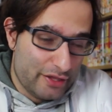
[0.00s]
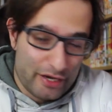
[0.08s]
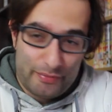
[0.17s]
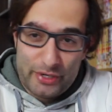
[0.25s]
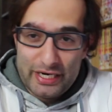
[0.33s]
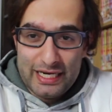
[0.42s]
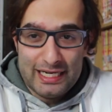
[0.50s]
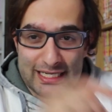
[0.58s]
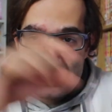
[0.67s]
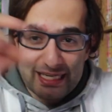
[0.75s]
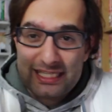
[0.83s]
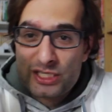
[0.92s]

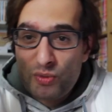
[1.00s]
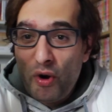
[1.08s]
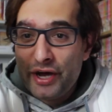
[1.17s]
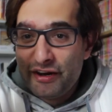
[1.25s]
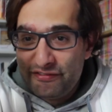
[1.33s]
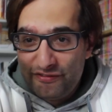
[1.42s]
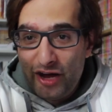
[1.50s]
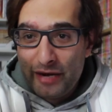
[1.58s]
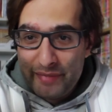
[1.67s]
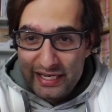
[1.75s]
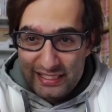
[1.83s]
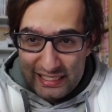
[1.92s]
it's like swatting a fly,
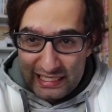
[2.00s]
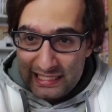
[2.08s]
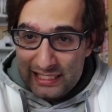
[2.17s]
basically.